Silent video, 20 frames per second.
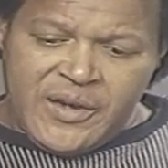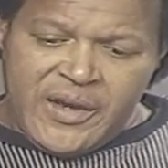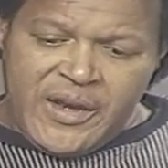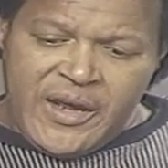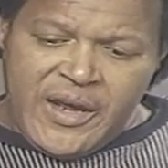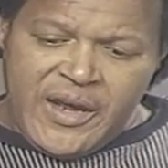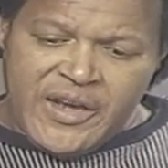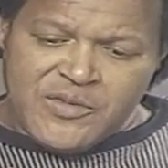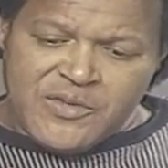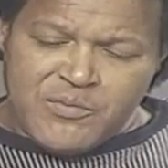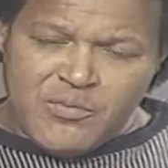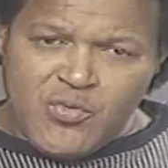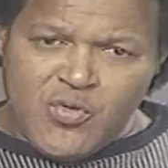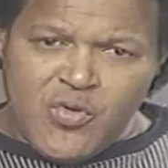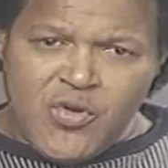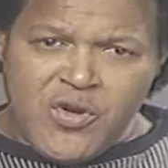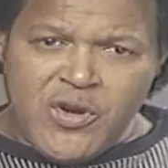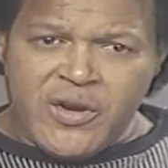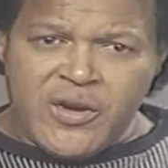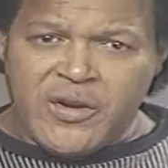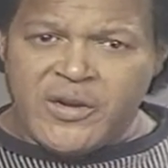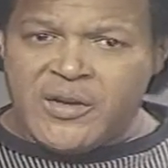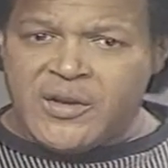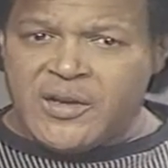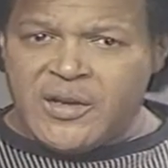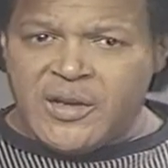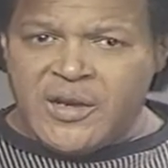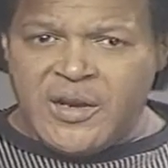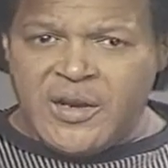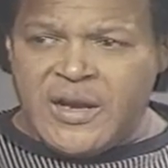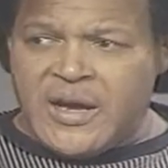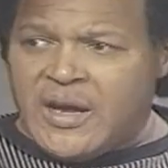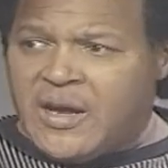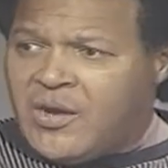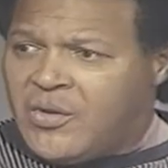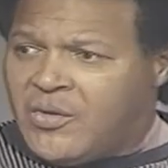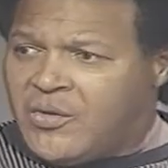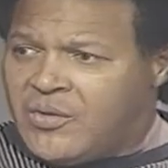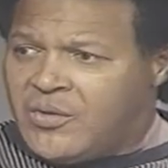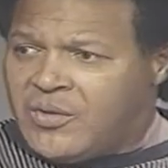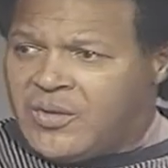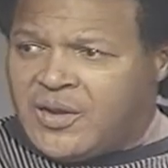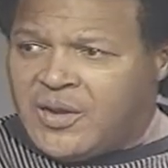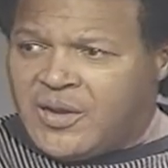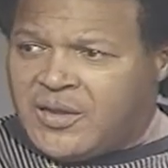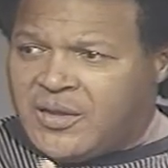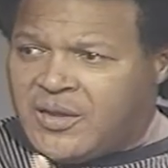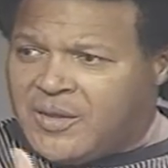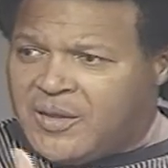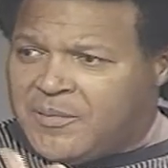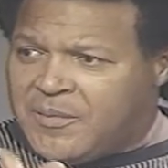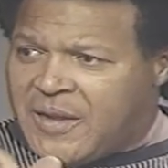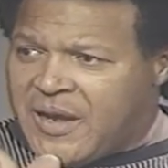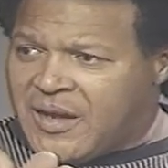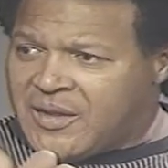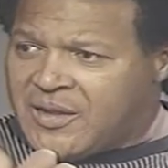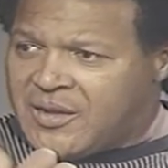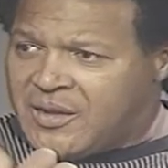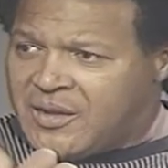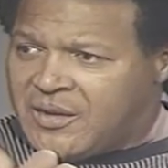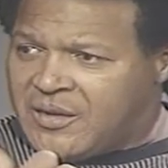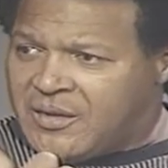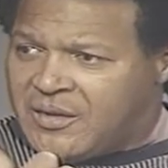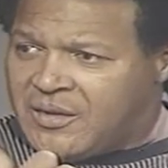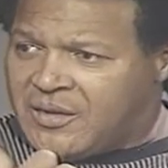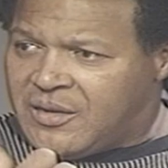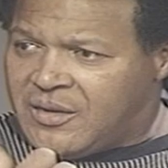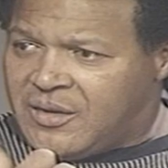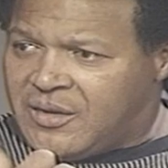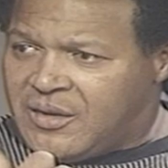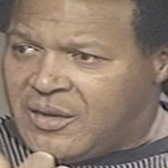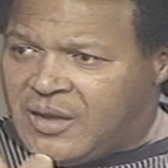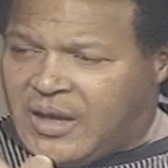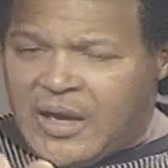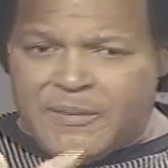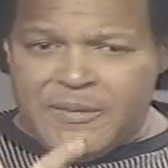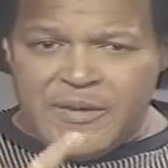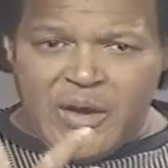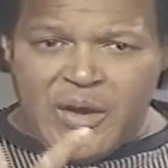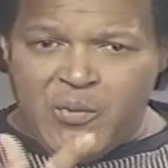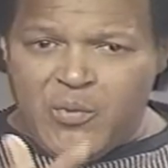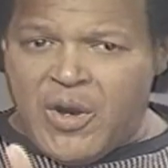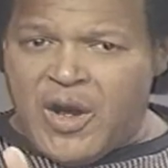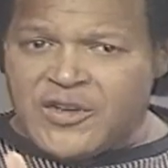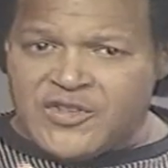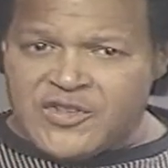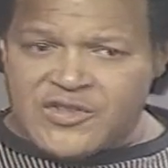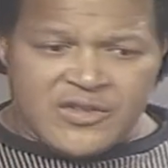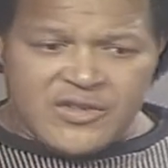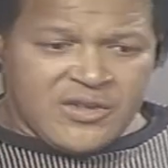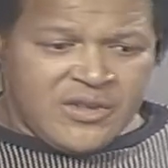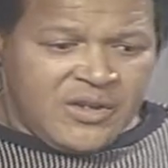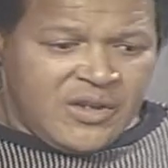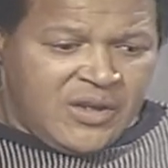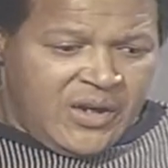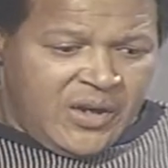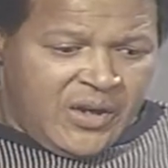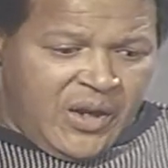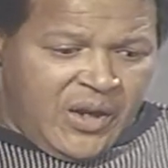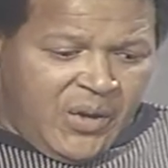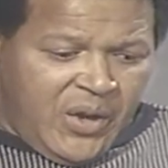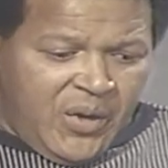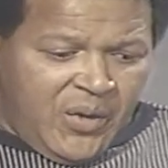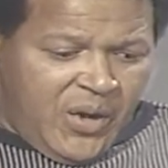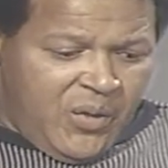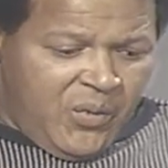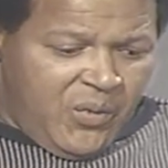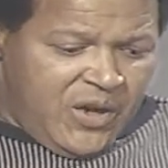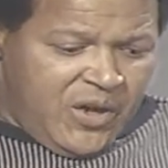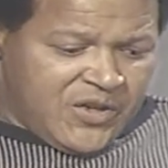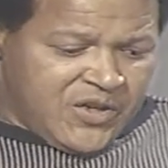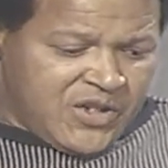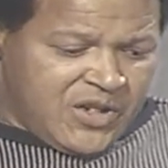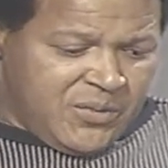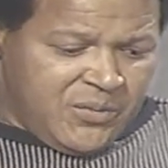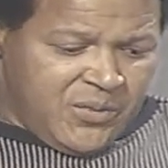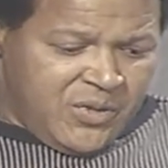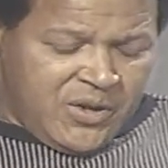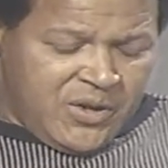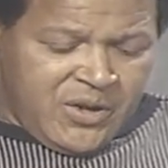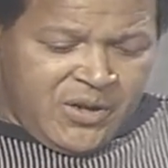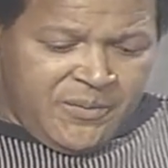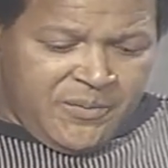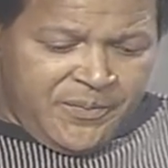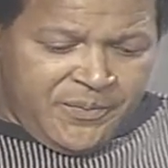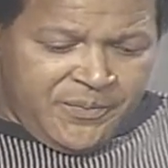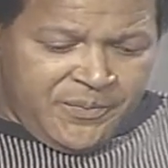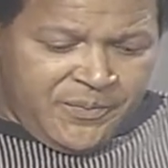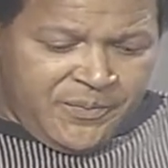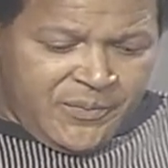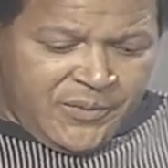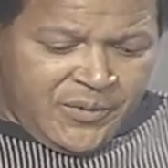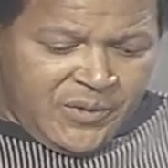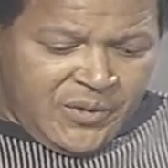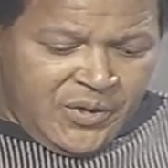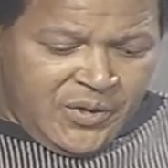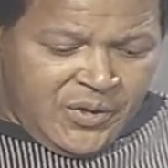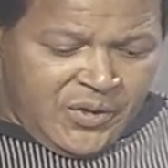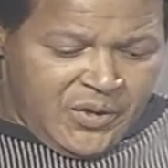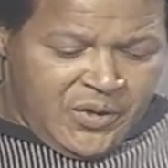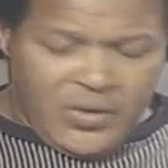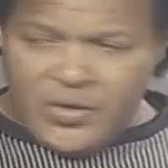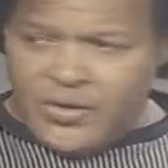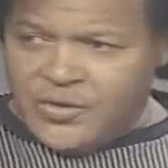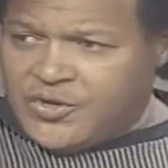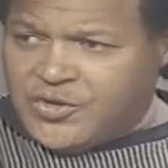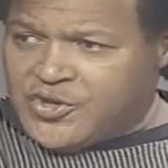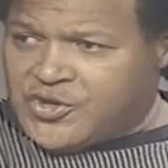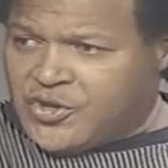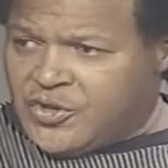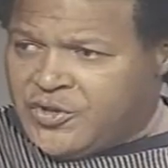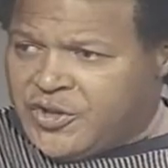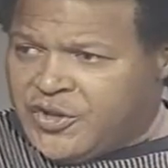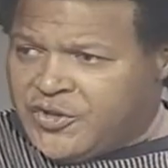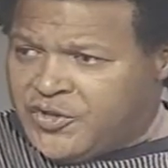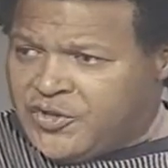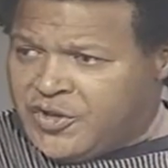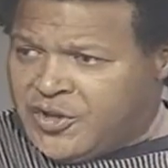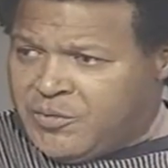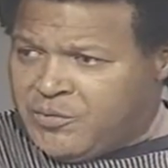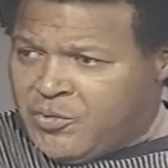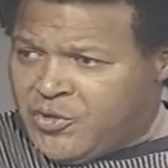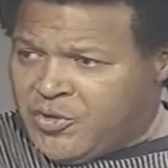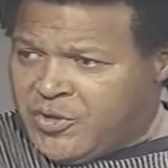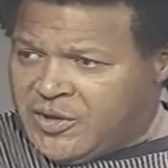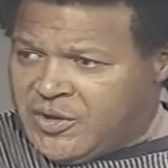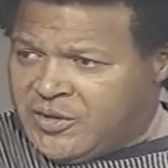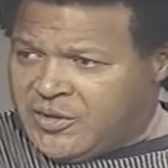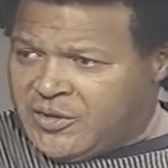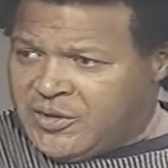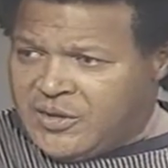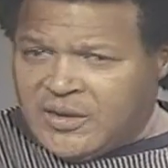has more now than back then. I mean, I watched him on the show yesterday morning,